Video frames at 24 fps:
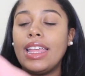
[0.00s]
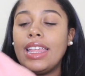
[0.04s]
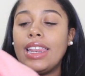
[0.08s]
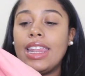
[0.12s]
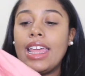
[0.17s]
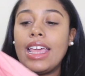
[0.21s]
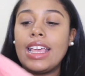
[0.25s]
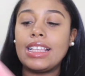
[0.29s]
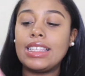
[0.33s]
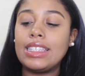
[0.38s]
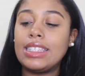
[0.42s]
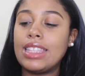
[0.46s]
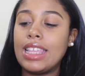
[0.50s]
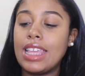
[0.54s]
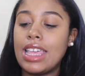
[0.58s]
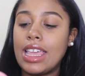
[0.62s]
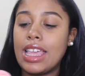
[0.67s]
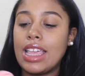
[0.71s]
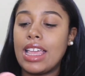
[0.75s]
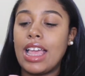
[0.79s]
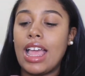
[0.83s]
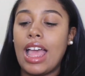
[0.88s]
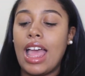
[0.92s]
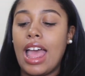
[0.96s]
Next
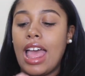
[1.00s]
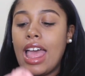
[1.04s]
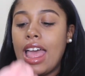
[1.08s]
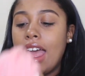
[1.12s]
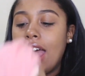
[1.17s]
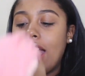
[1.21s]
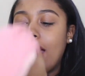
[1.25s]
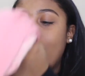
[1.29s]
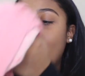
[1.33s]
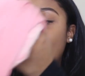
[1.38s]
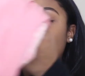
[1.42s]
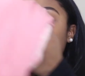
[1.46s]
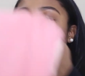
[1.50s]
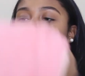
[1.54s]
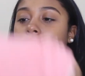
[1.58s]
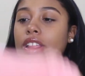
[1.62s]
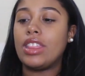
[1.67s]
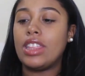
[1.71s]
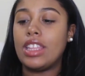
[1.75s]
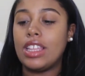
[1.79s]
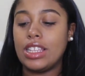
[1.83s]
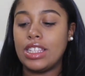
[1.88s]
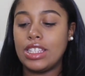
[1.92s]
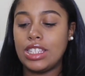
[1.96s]
thing, I
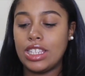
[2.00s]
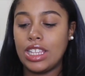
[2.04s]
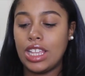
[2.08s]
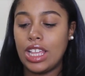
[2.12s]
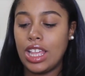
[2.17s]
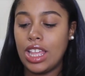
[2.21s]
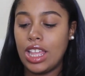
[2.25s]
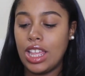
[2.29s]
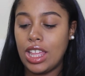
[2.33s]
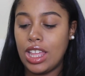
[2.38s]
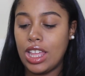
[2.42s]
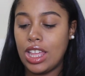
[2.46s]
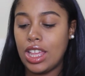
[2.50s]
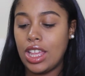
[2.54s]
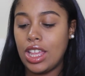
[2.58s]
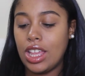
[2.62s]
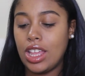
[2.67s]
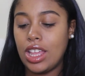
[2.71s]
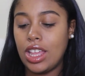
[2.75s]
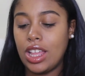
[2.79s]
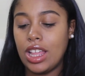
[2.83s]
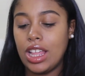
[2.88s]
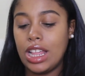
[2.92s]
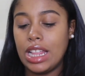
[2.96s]
ordered this
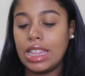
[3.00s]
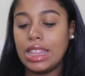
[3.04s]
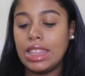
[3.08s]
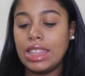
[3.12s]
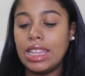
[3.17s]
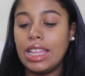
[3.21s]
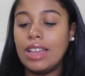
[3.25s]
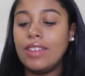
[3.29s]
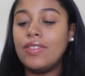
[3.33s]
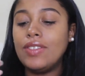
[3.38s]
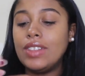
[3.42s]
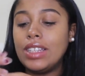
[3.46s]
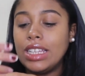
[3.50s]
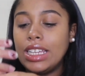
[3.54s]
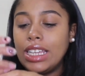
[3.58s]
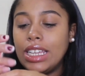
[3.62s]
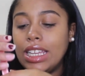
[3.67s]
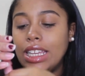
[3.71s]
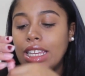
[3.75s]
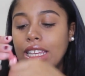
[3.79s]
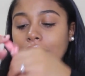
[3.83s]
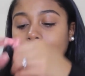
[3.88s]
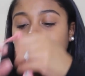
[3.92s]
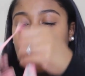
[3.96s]

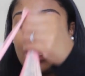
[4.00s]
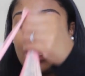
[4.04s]
lovely